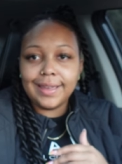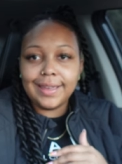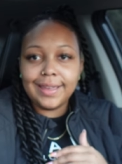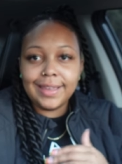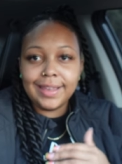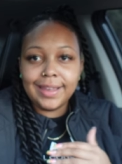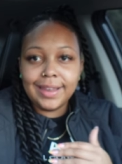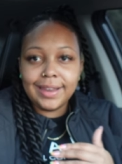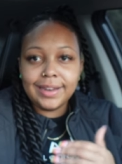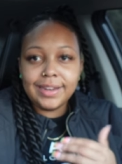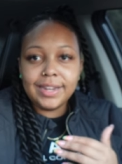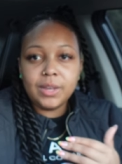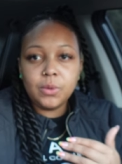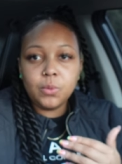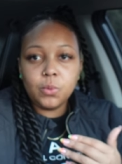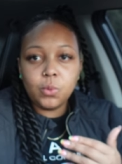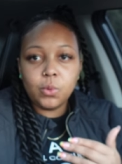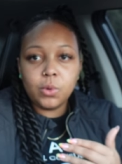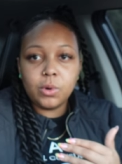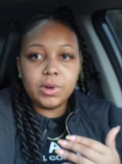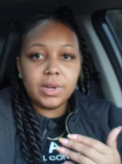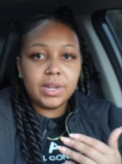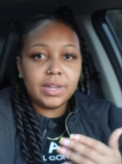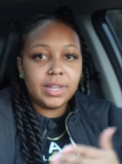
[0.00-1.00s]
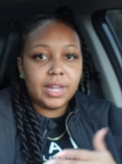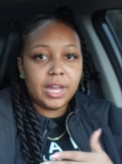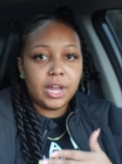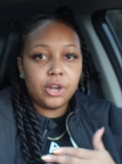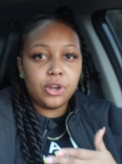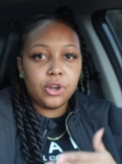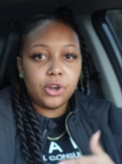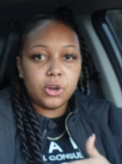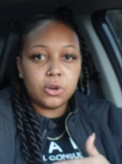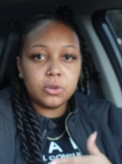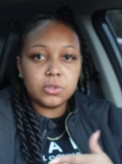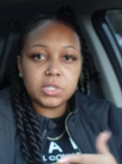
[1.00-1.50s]
anyone that
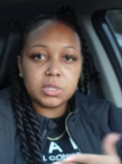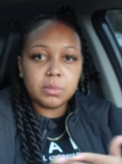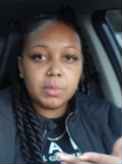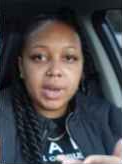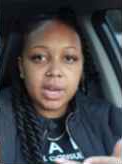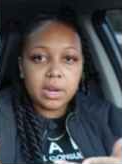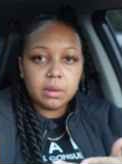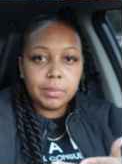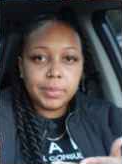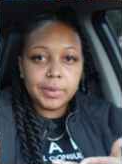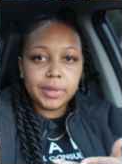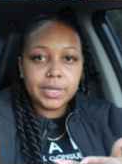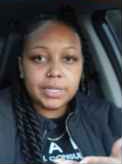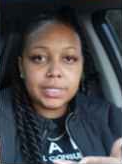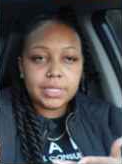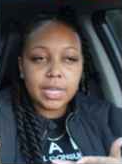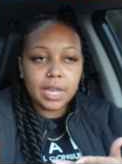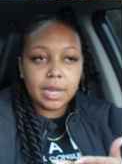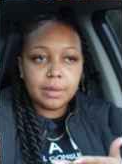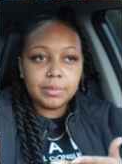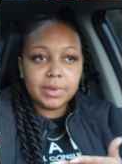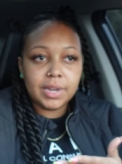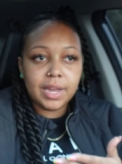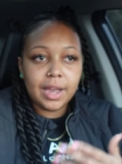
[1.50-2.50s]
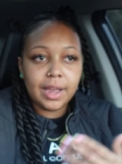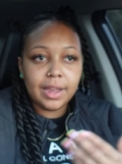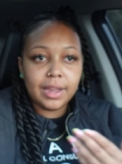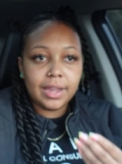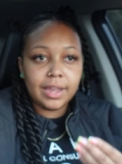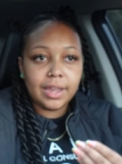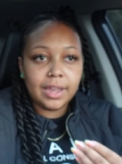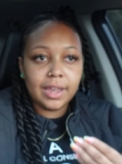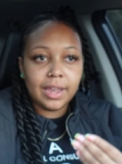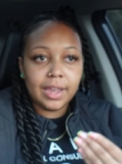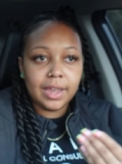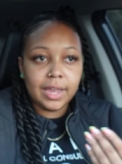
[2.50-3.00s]
knows about a blood type
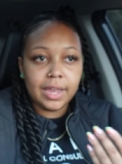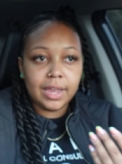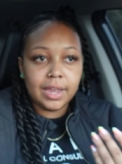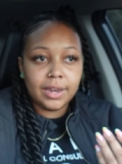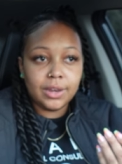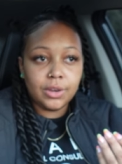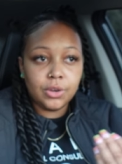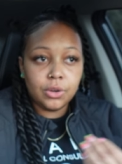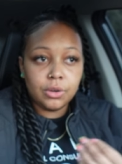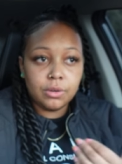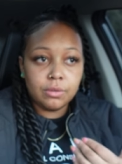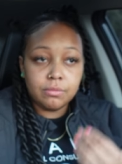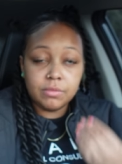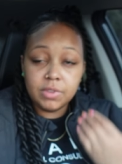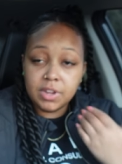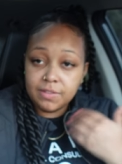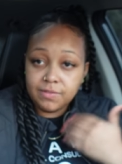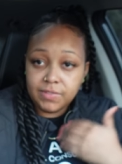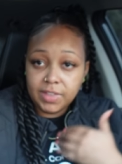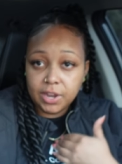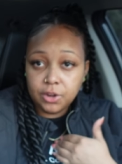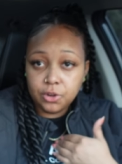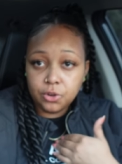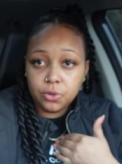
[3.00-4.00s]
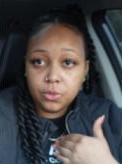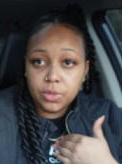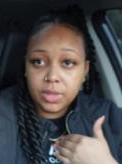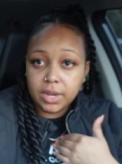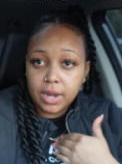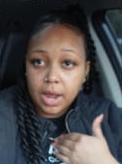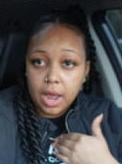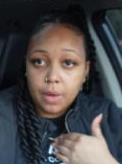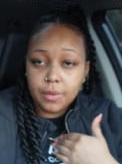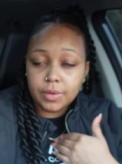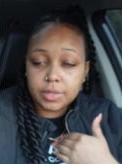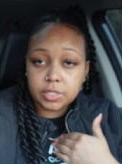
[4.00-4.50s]
diet and if they knew that
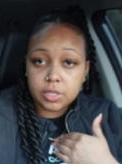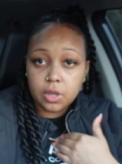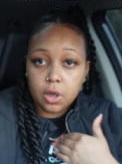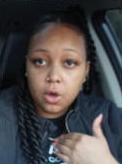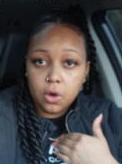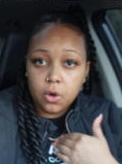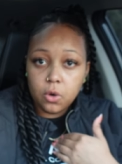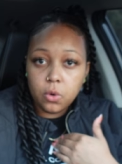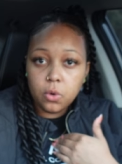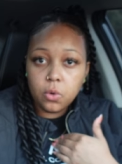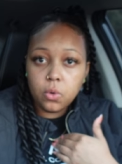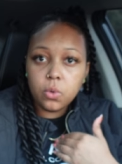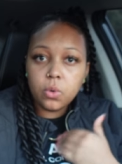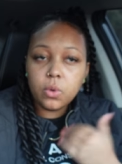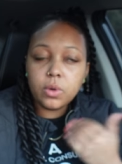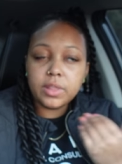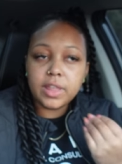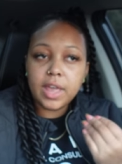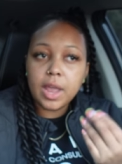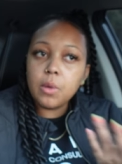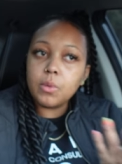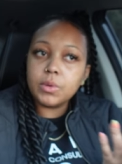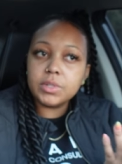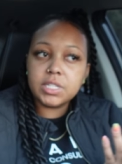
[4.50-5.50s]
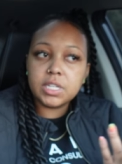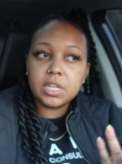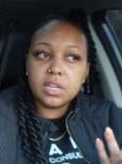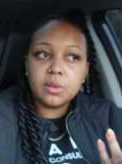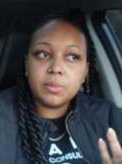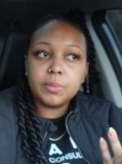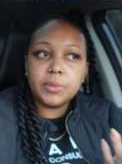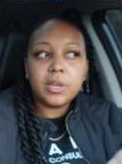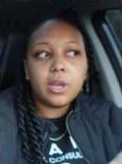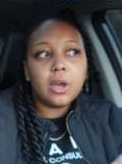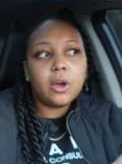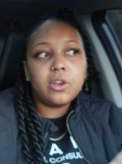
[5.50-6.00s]
I was old, they would tell
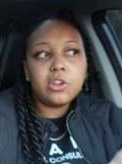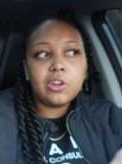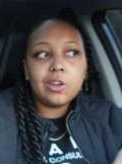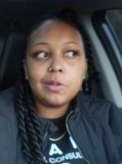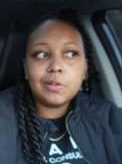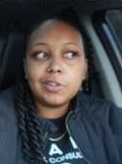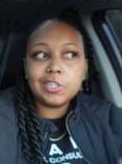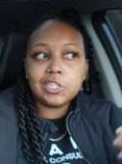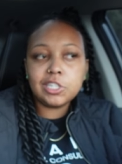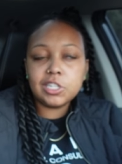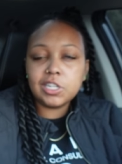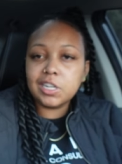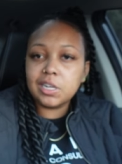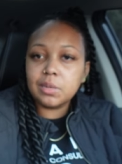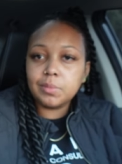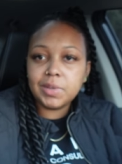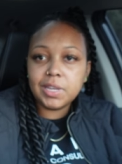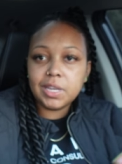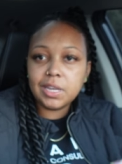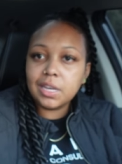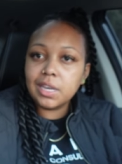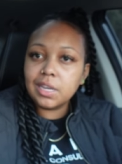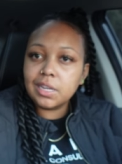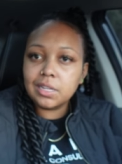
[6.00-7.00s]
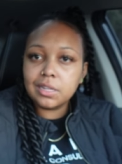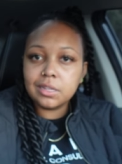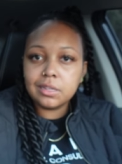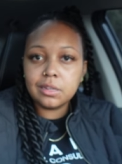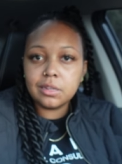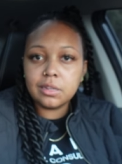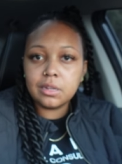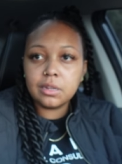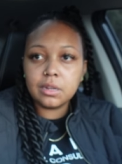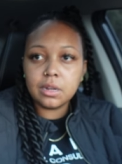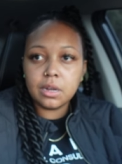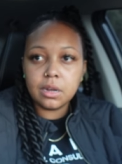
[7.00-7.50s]
me, oh, you just need to be
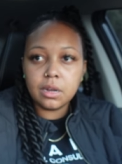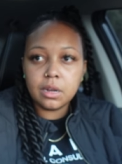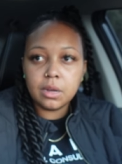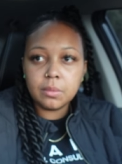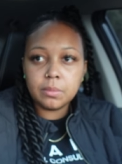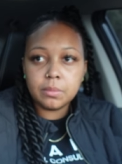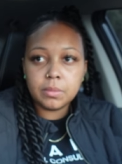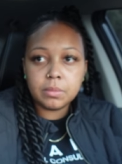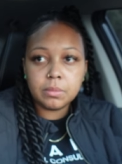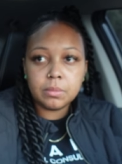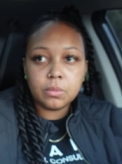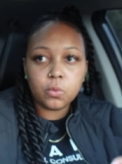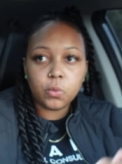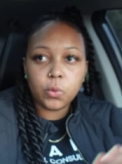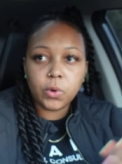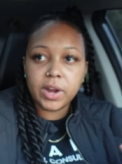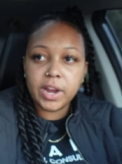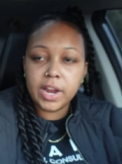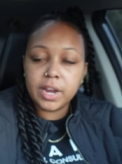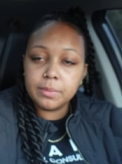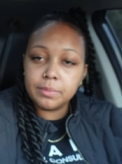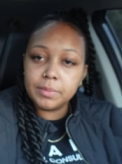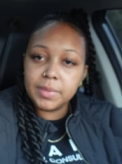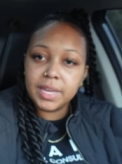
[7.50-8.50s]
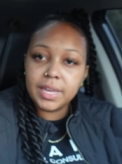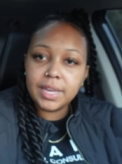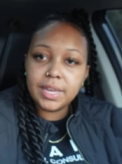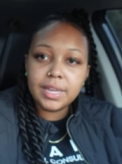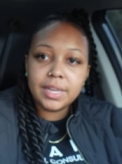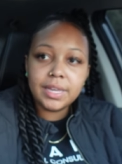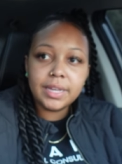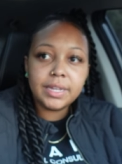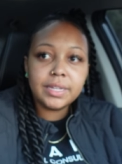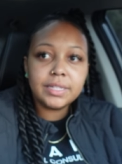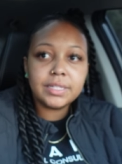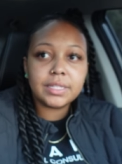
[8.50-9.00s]
eating um, red
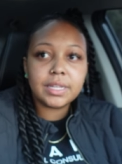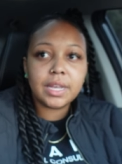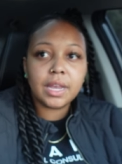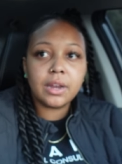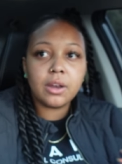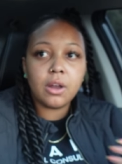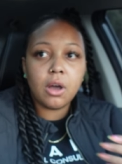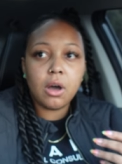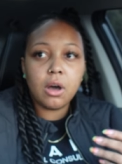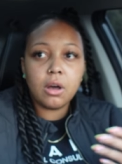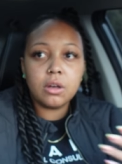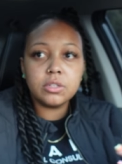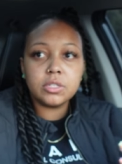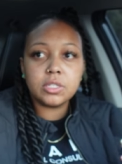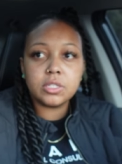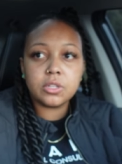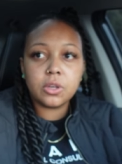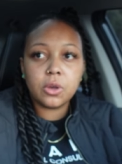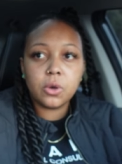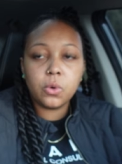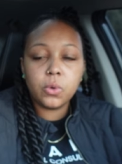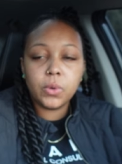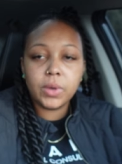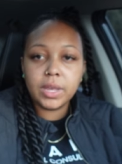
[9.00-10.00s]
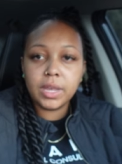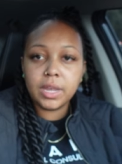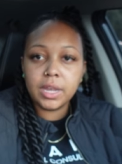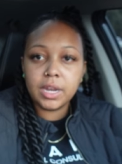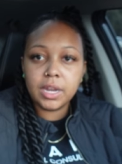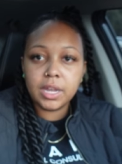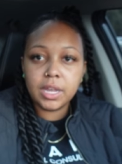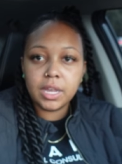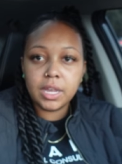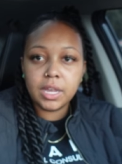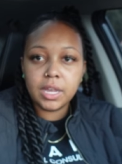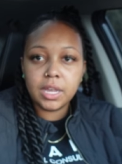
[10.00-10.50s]
meats and also
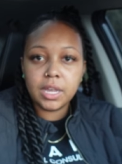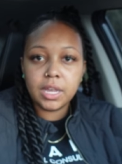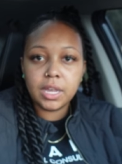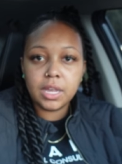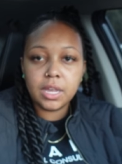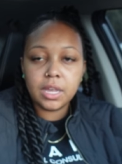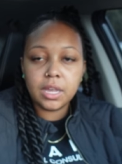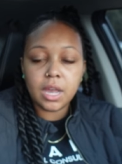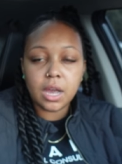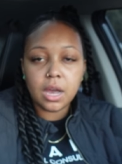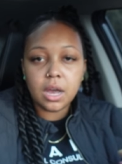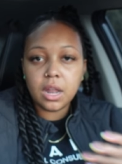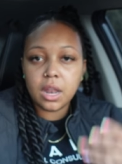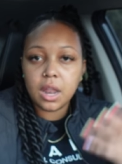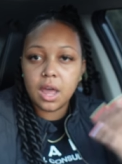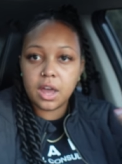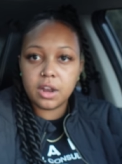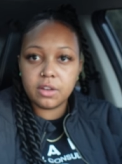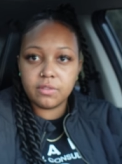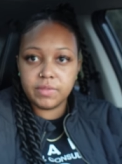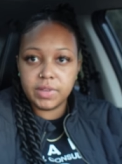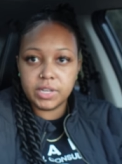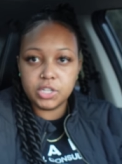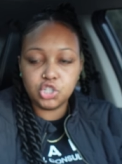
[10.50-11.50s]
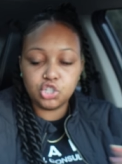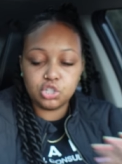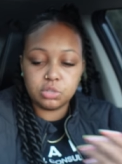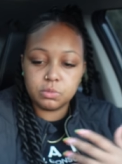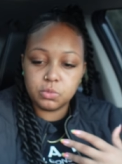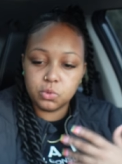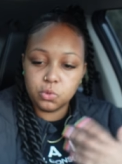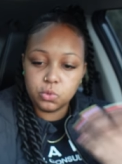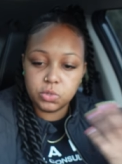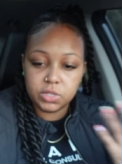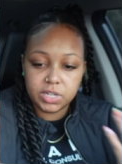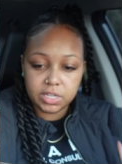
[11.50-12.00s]
eating a lot of
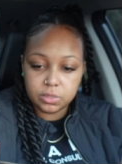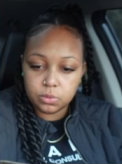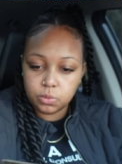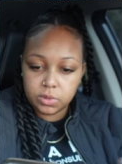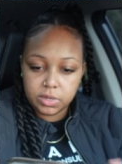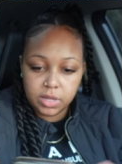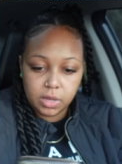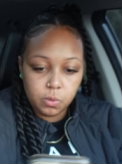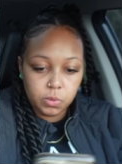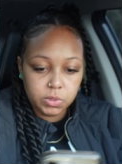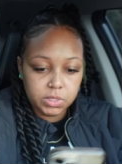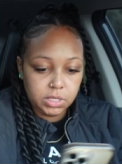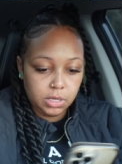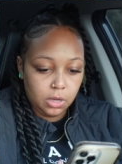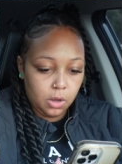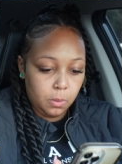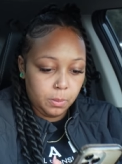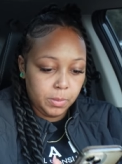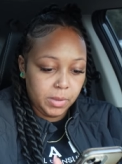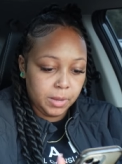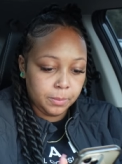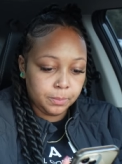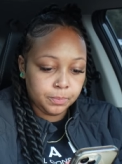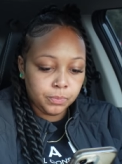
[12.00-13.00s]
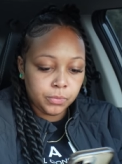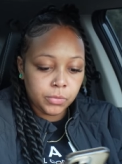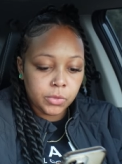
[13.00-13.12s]
vegetables. That's what they would tell me.